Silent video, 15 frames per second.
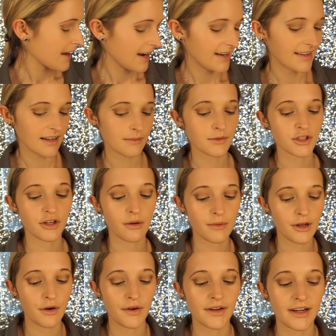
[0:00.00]
And then I'm just going to
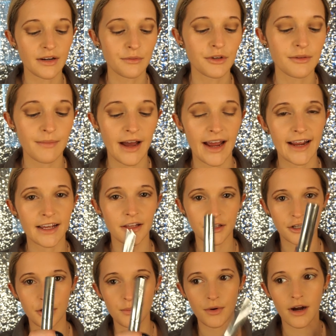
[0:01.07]
be going in with my
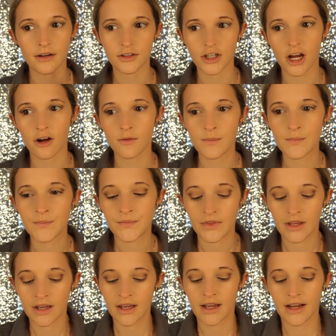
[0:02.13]
clear brow gel.
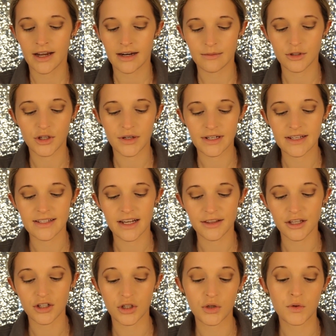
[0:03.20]
And I'm just going to set
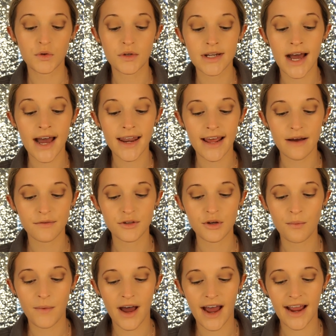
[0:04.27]
this. You do not have
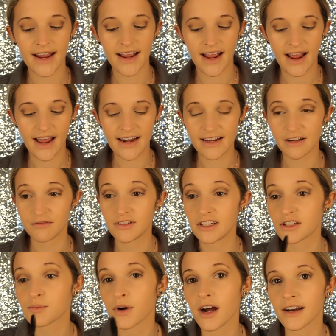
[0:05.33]
to buy any of
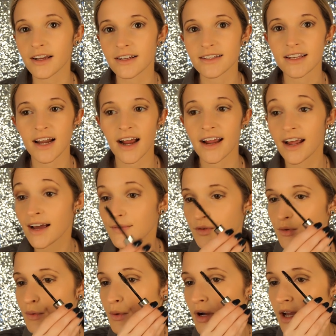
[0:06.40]
these products that I have.
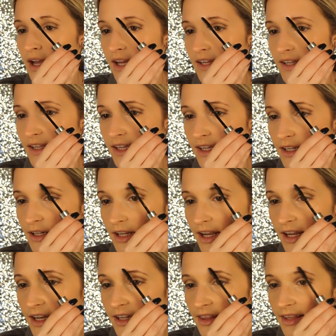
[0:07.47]
You can
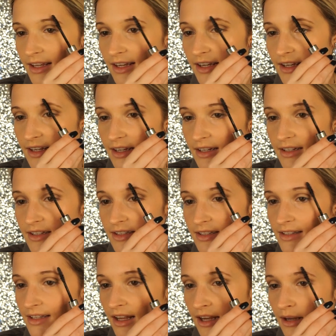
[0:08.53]
get the
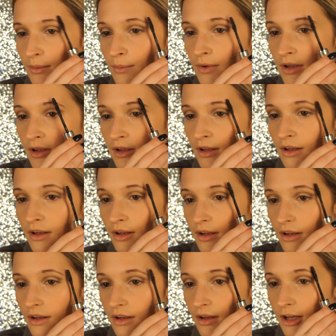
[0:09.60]
same
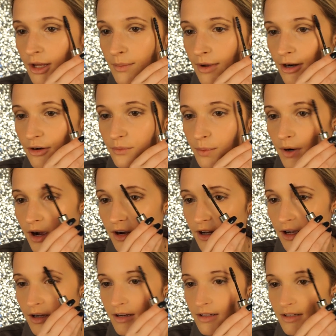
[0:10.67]
amount of
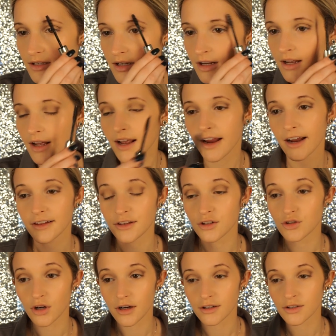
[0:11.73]
products at the
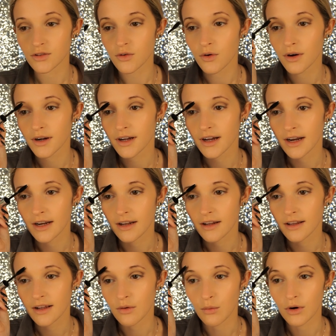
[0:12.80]
drugstore and
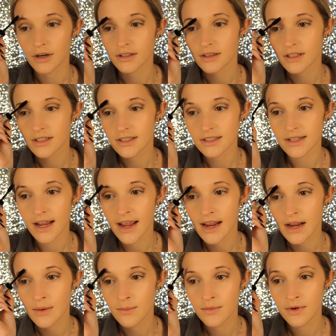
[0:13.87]
they work the
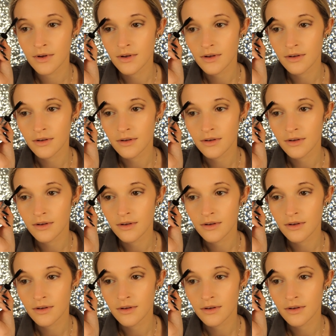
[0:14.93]
same.